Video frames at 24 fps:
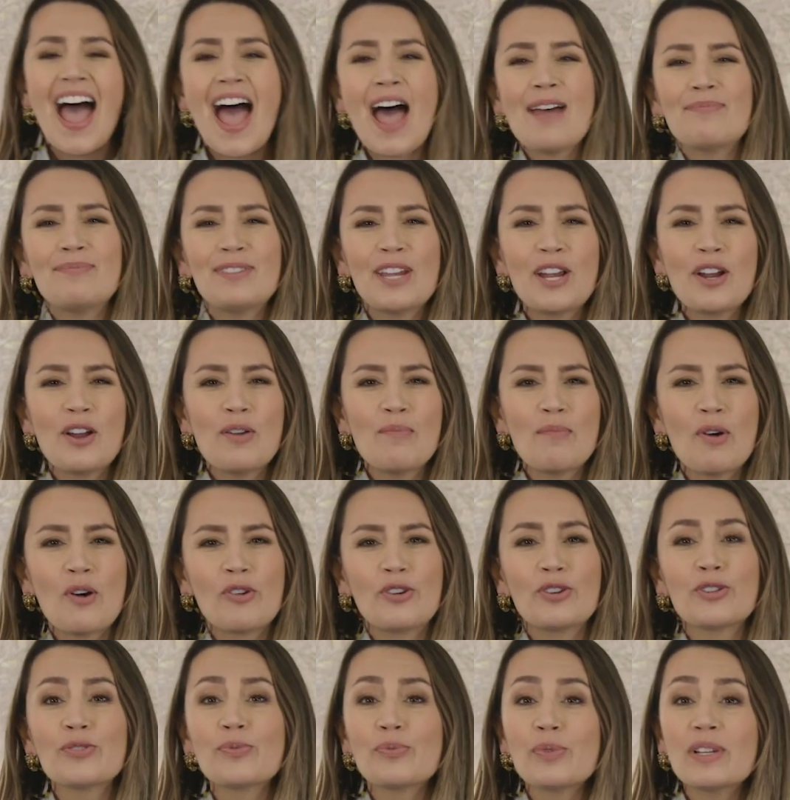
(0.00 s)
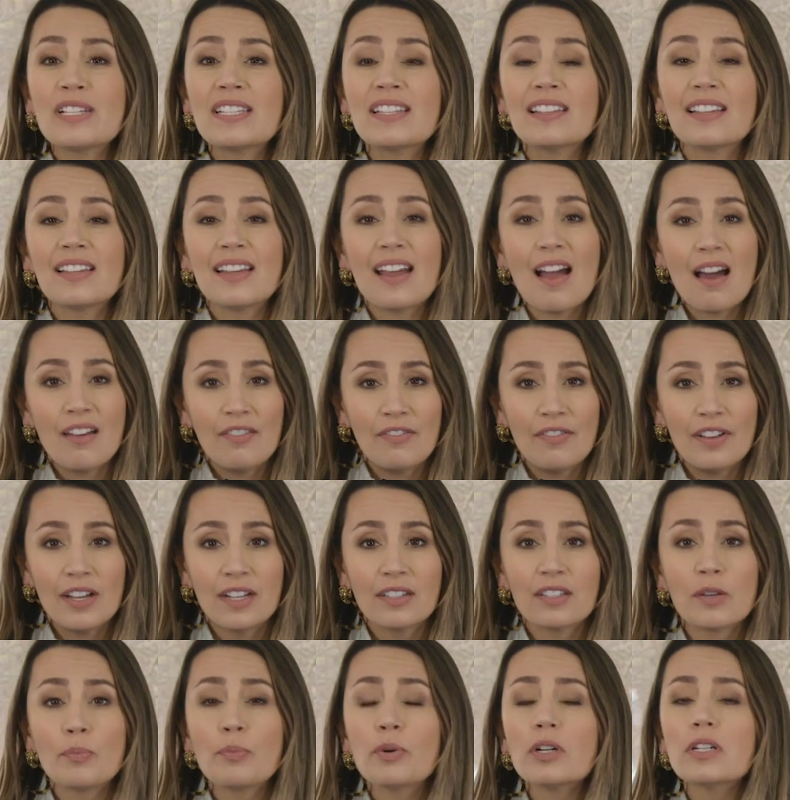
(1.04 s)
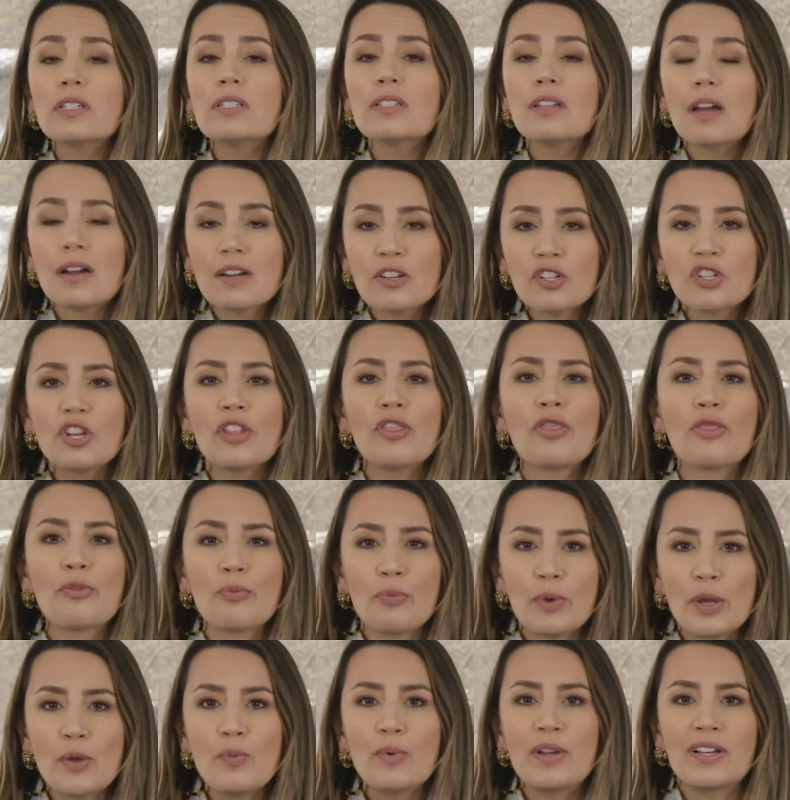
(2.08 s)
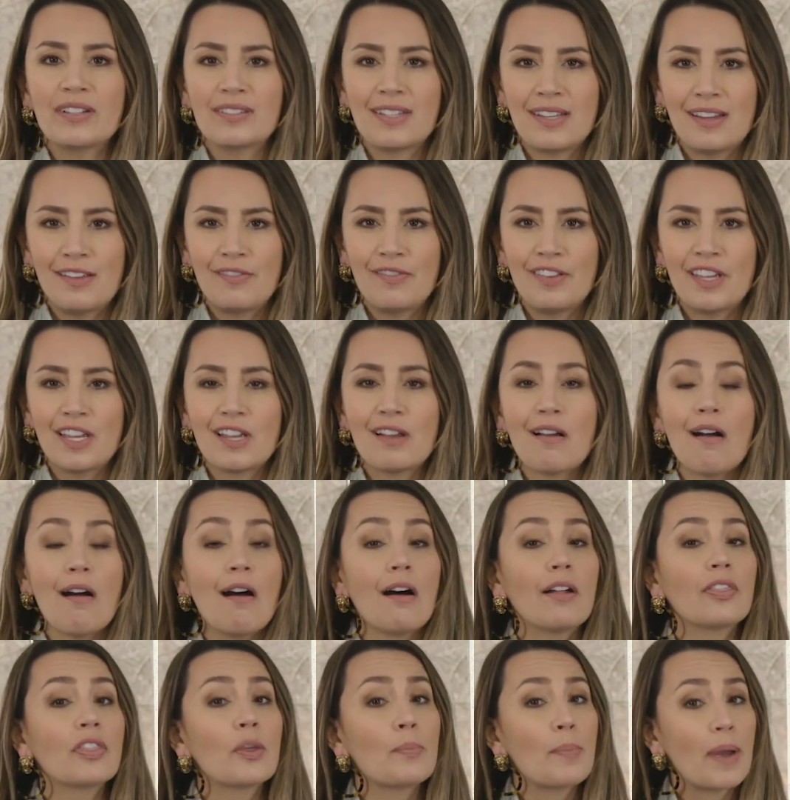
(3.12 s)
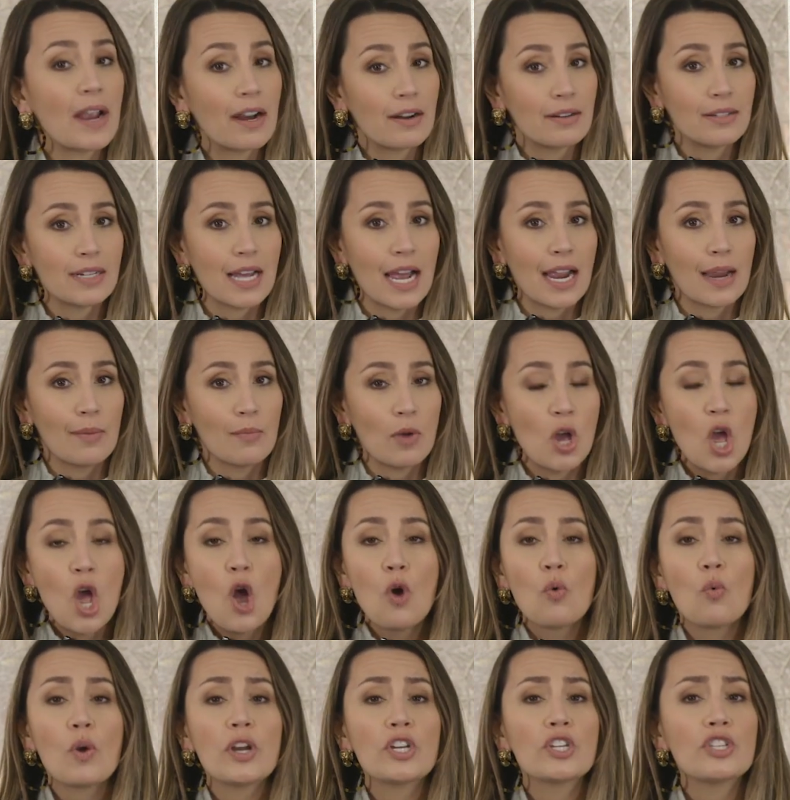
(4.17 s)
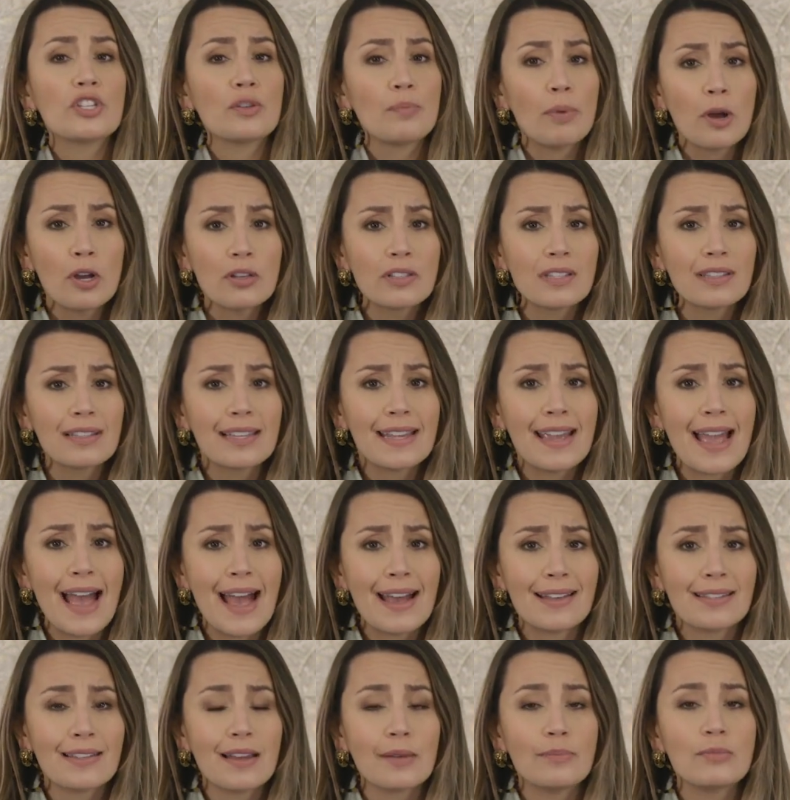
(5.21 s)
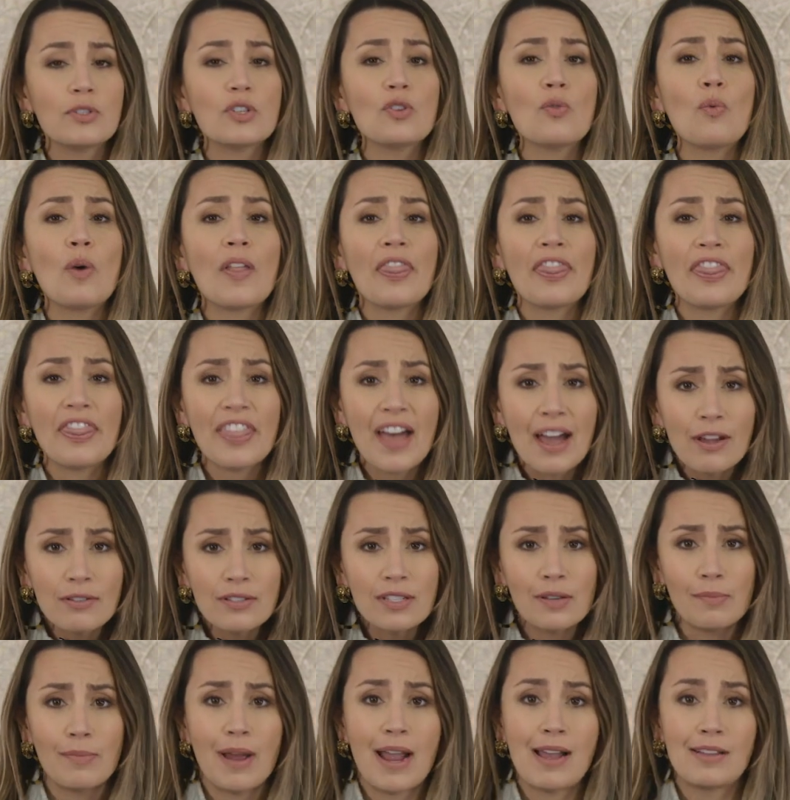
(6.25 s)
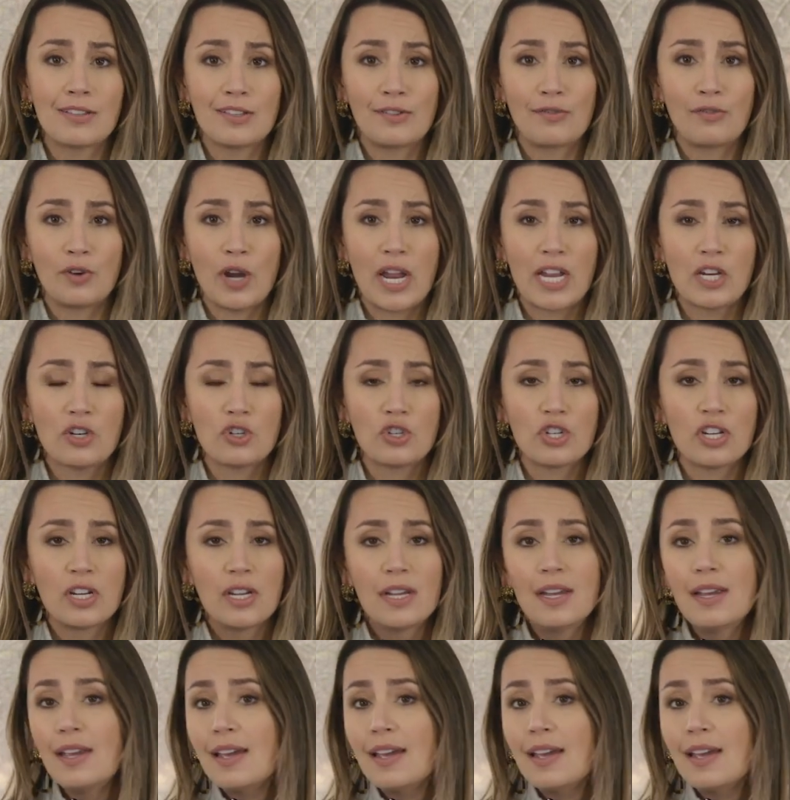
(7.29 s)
Aptera Motors recently unveiled a production three-wheeled E V called the Paradigm, which supposedly has up to one thousand miles of range.